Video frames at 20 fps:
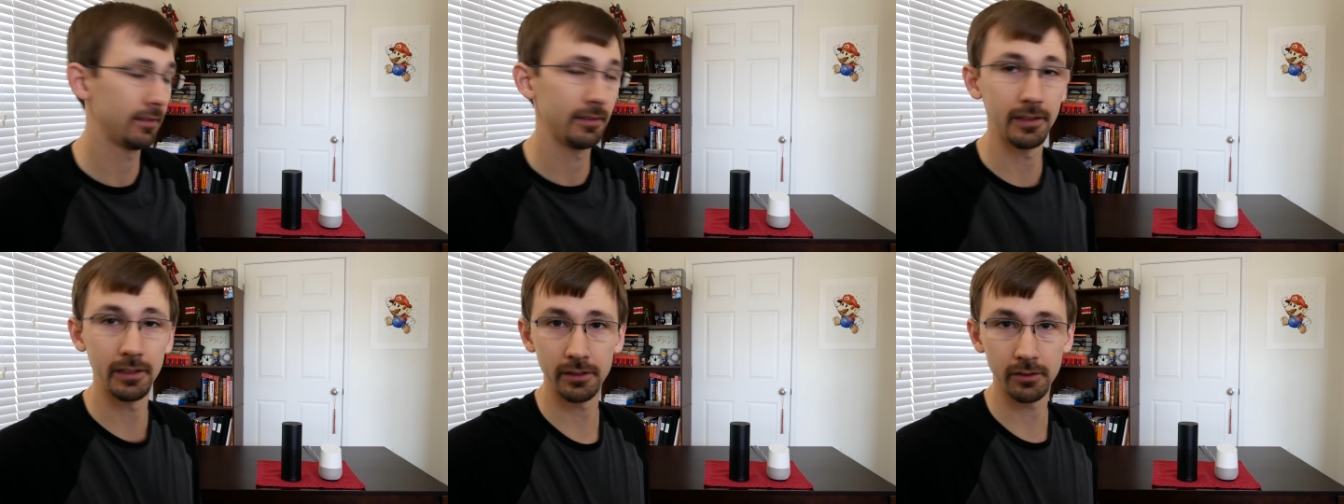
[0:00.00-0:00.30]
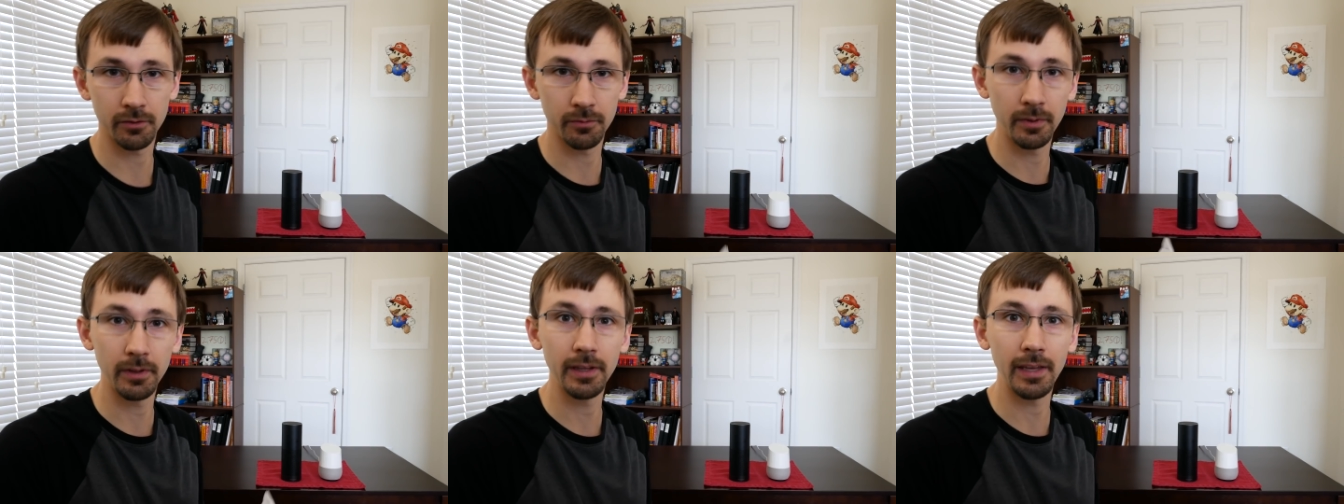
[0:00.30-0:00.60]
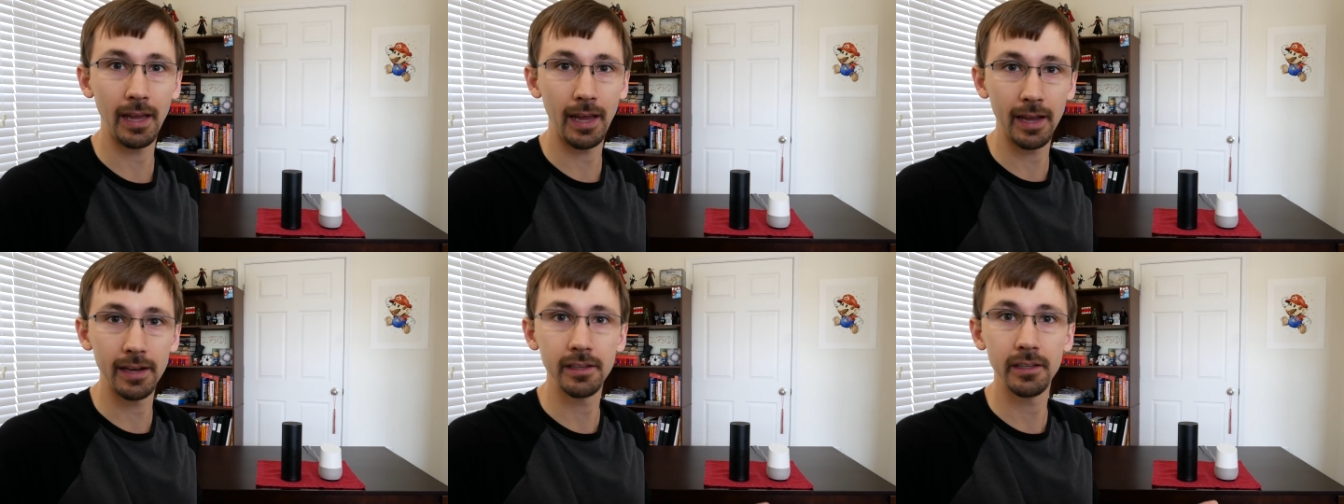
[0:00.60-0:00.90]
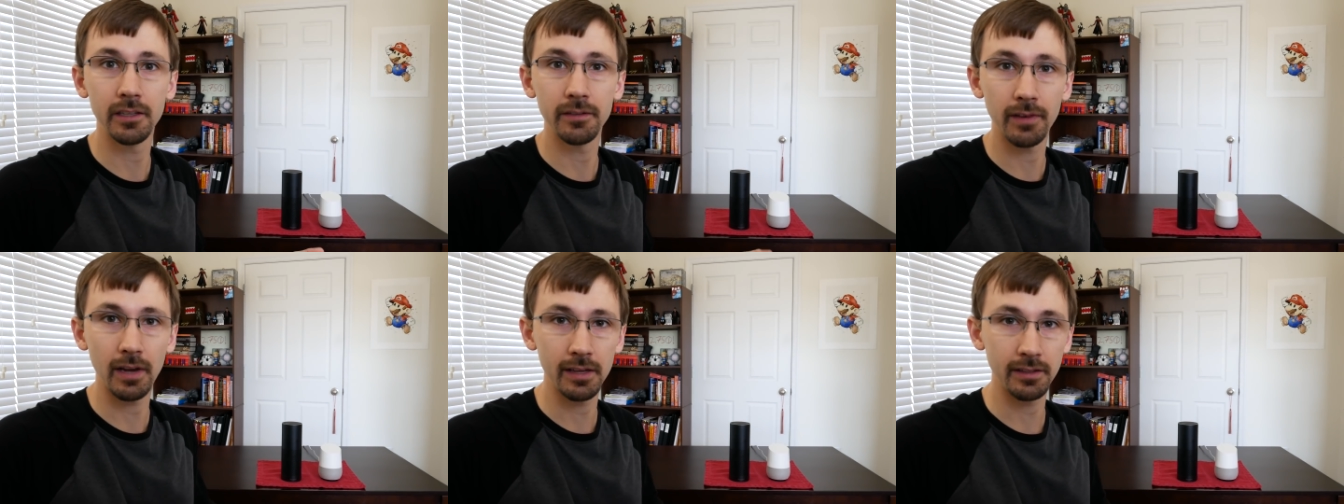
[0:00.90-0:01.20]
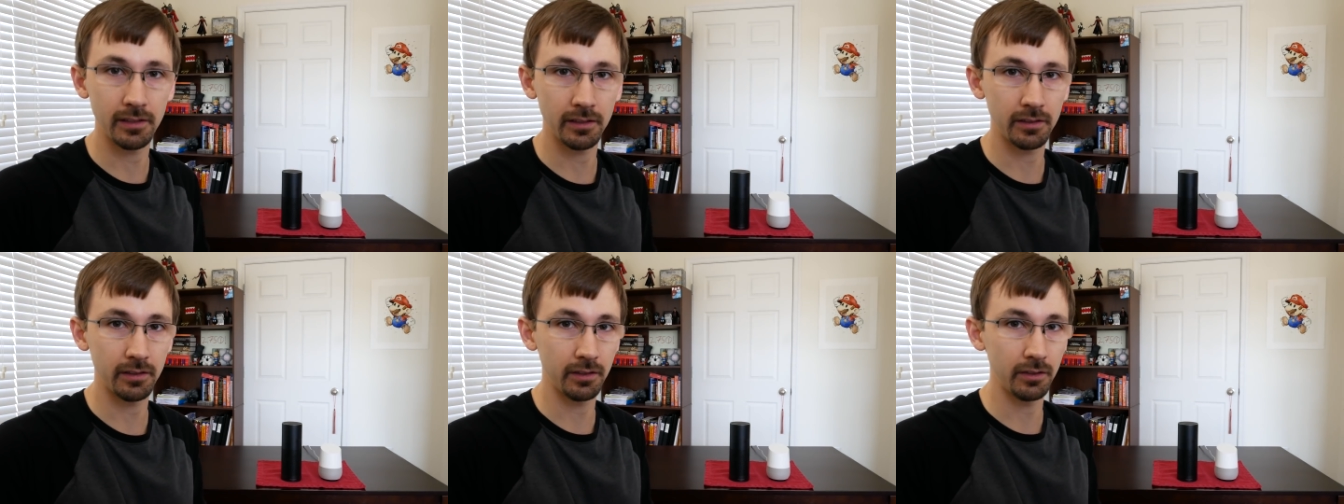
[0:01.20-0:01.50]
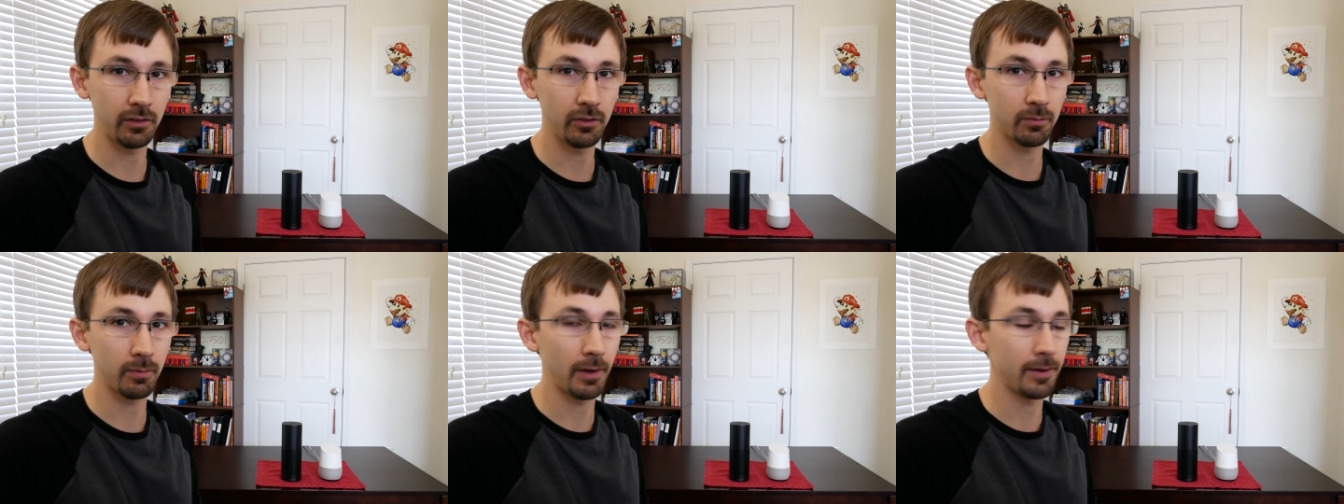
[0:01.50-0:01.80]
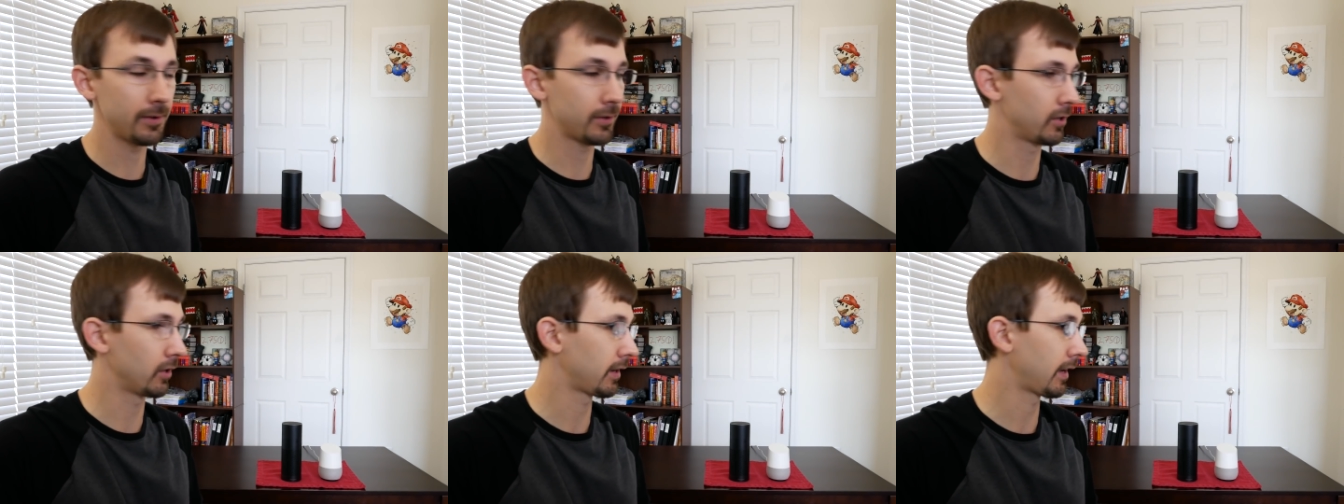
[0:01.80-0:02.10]
These are really handy devices to use while
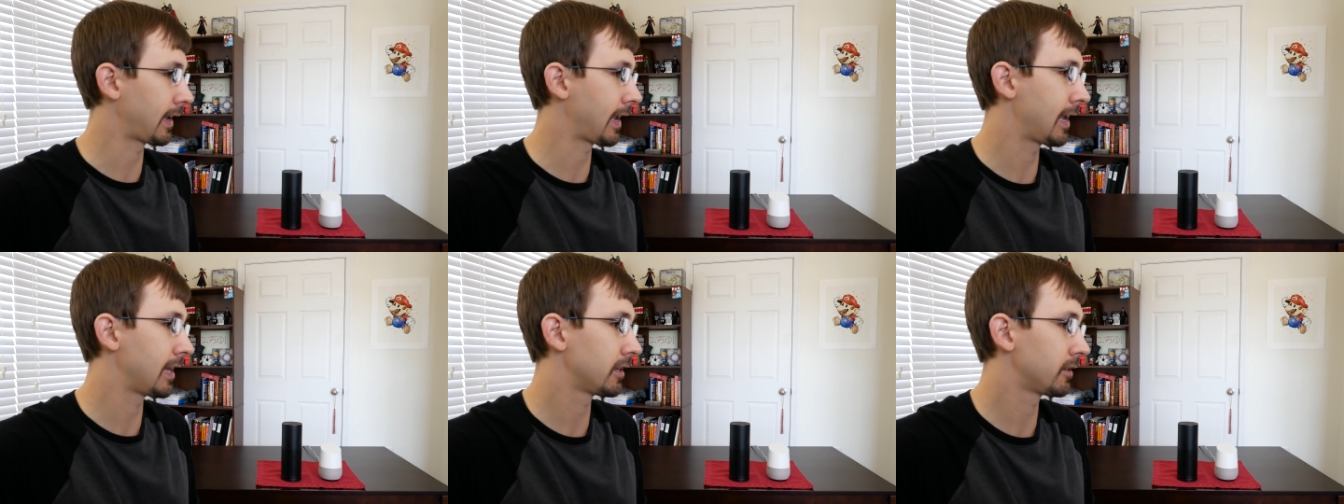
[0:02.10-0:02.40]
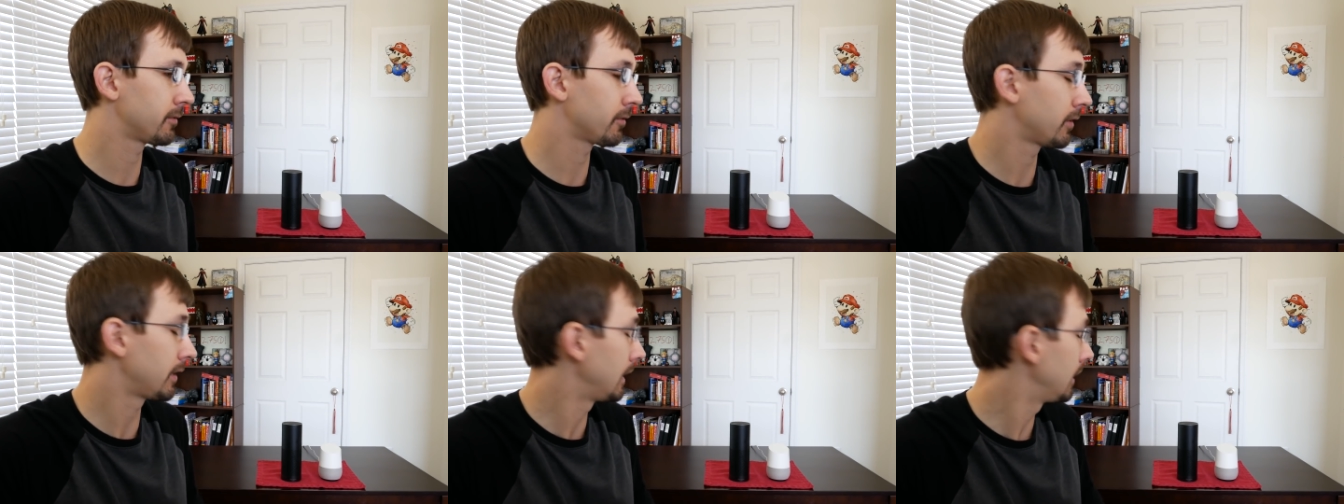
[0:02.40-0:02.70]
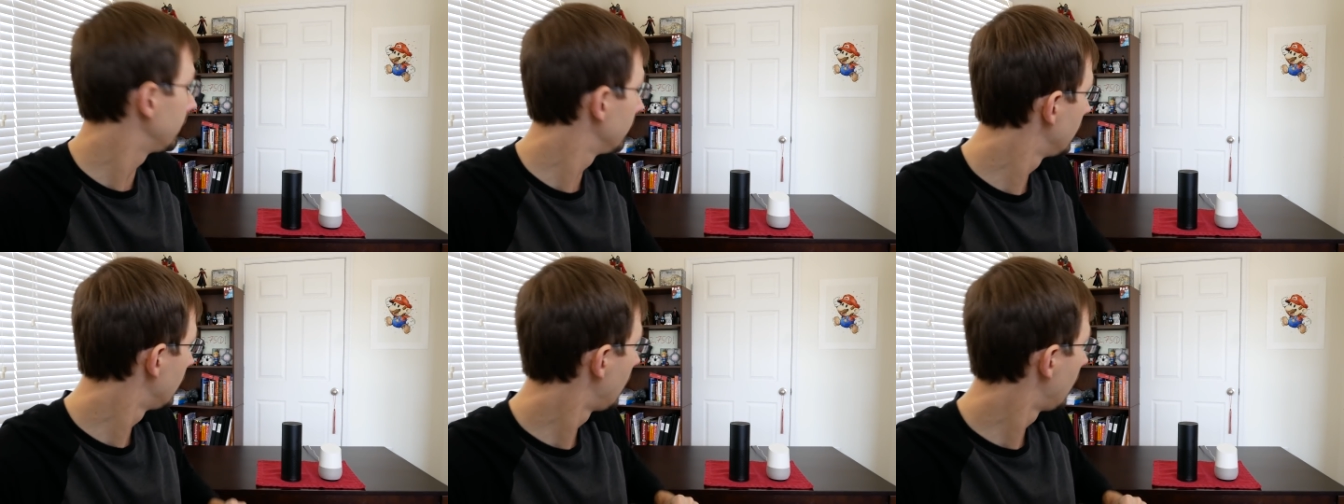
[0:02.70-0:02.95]
you're cooking hands-free.